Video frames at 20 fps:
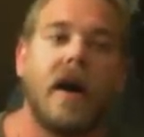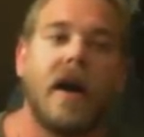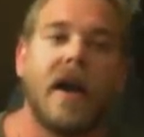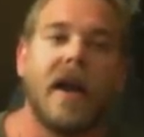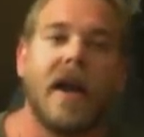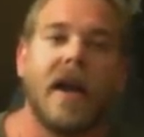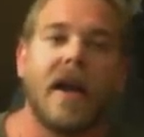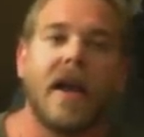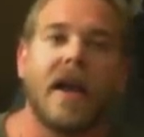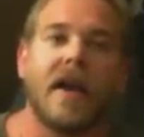
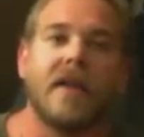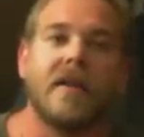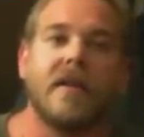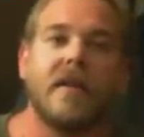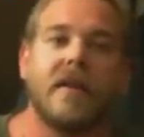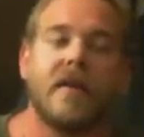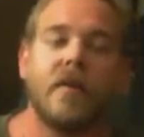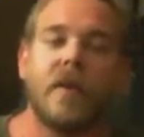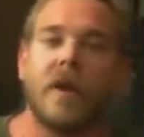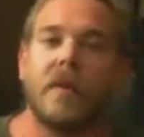And
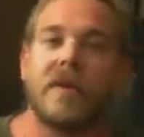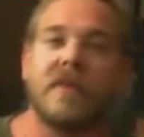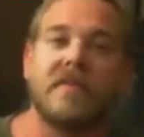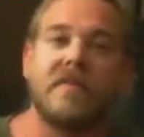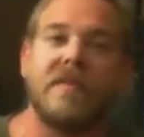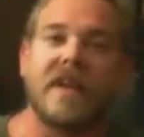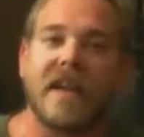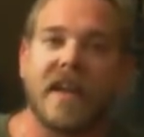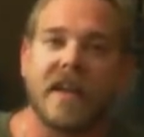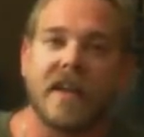when I went to
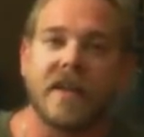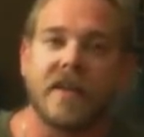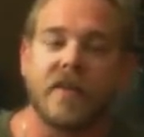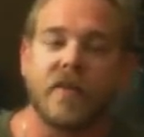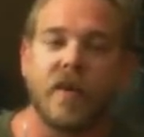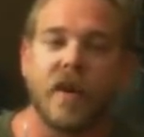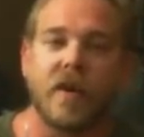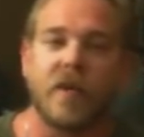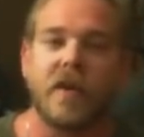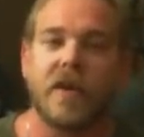flick it in the
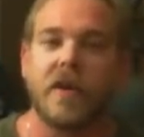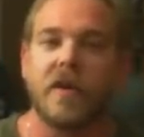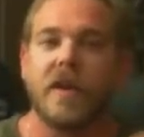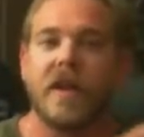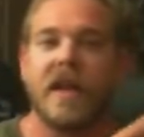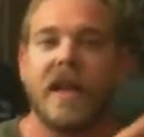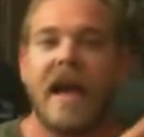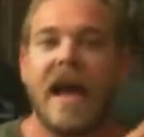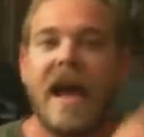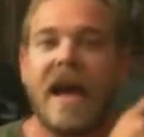truck window,
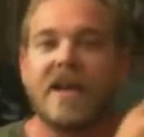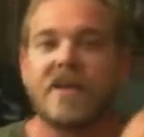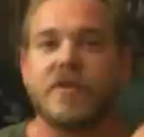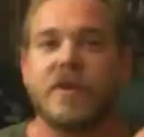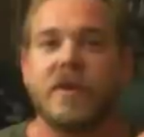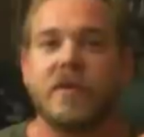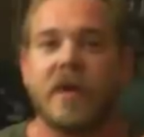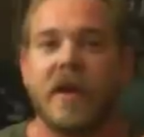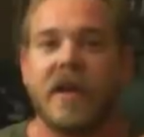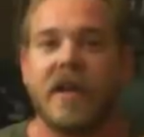the ash
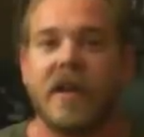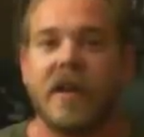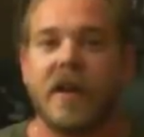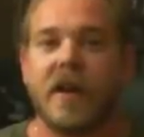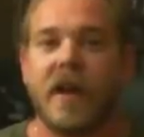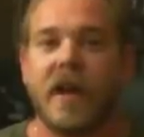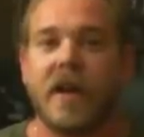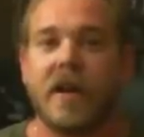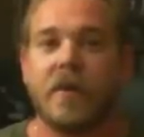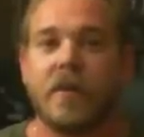went right here,
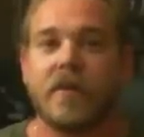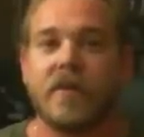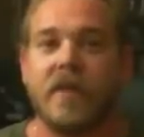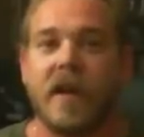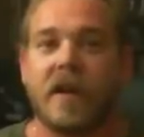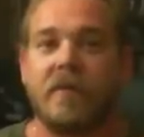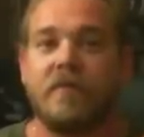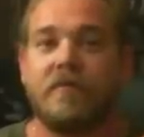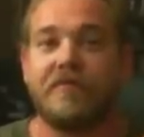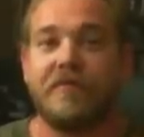and it was
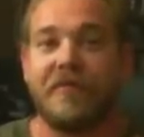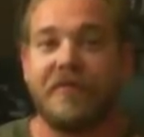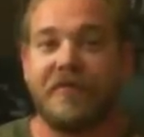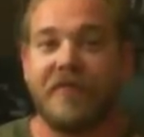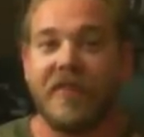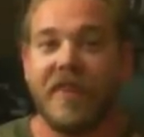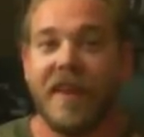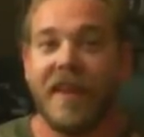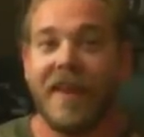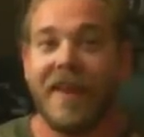like,
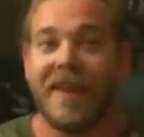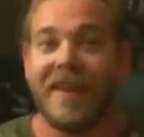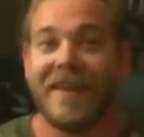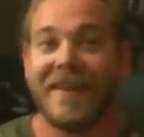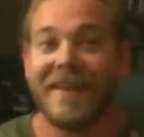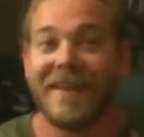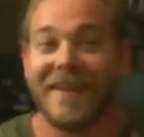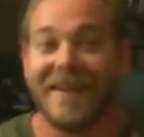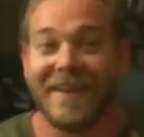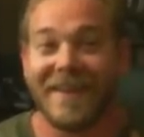
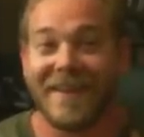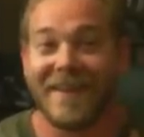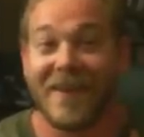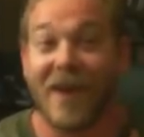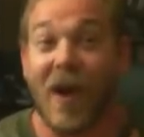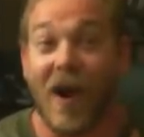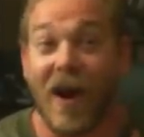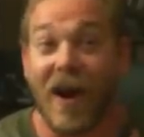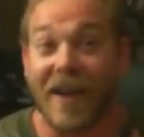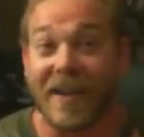
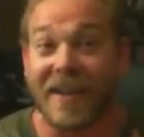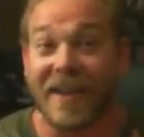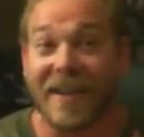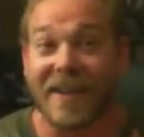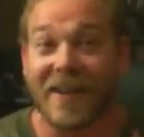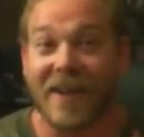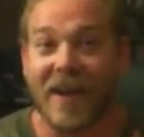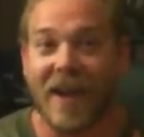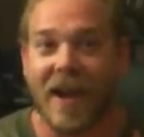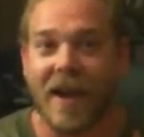gone, like
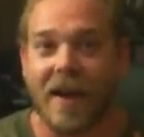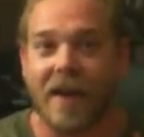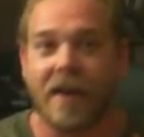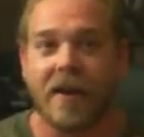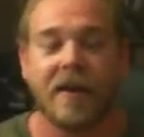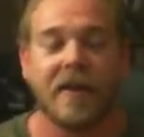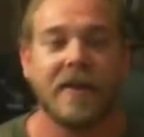your hair.